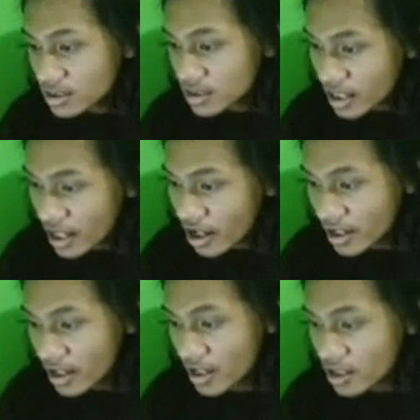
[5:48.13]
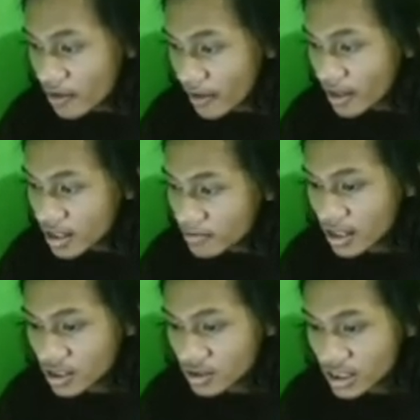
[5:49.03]
region and use them
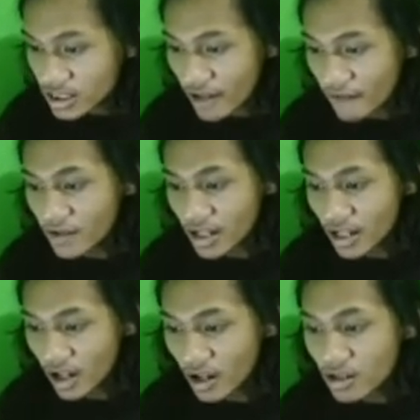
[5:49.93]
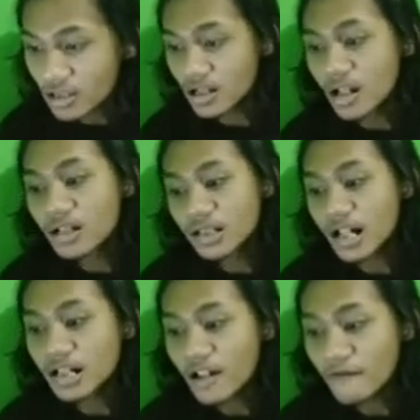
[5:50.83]
to attack village or other
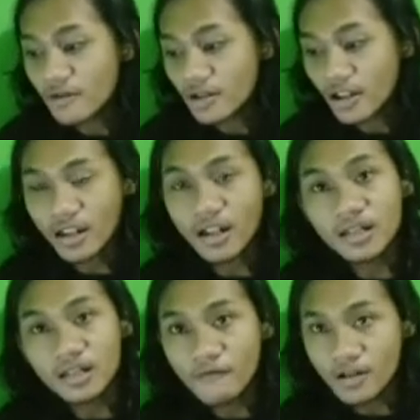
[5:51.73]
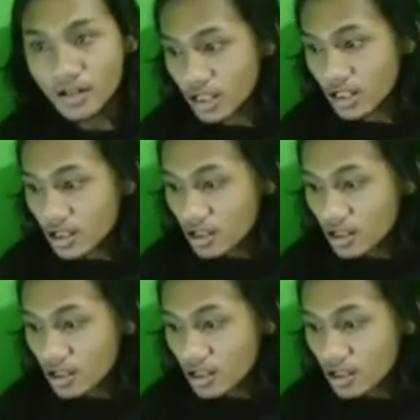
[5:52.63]
area for chest and ivory,